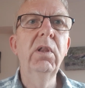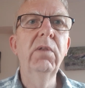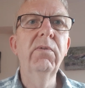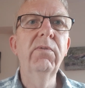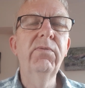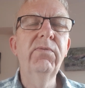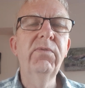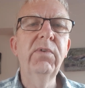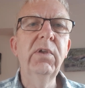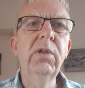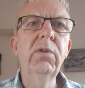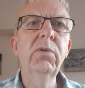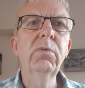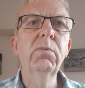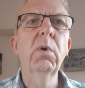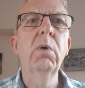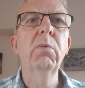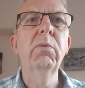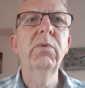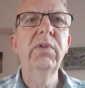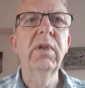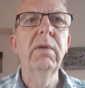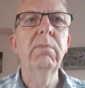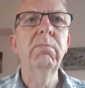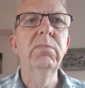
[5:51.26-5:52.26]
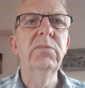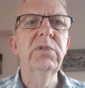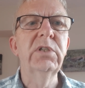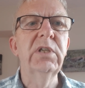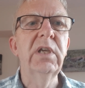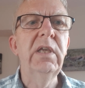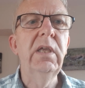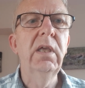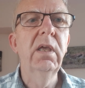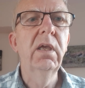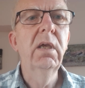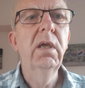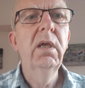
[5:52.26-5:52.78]
filled what was
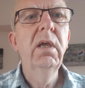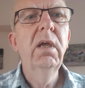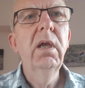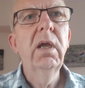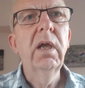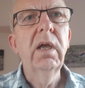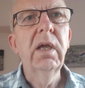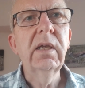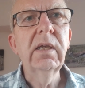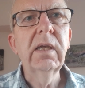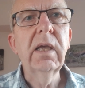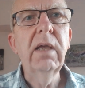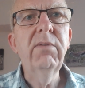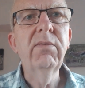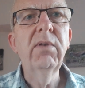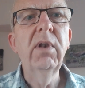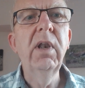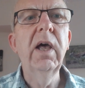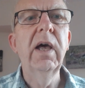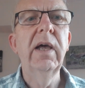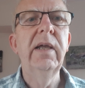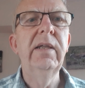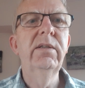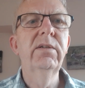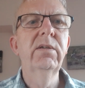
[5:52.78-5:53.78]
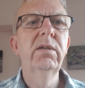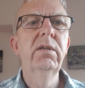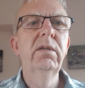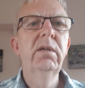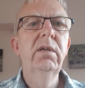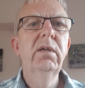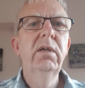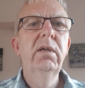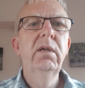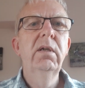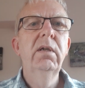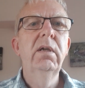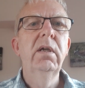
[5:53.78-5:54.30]
empty, and gave light
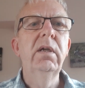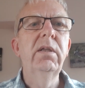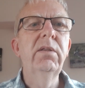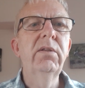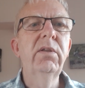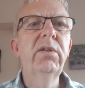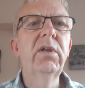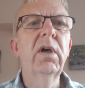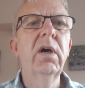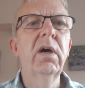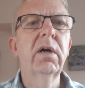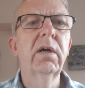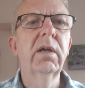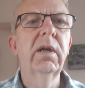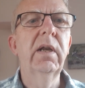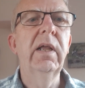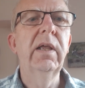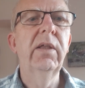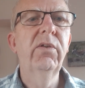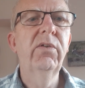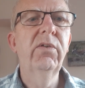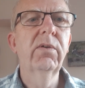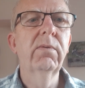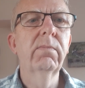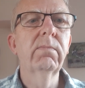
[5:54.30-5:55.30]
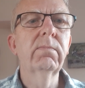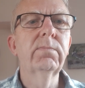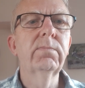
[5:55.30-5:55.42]
in the darkness.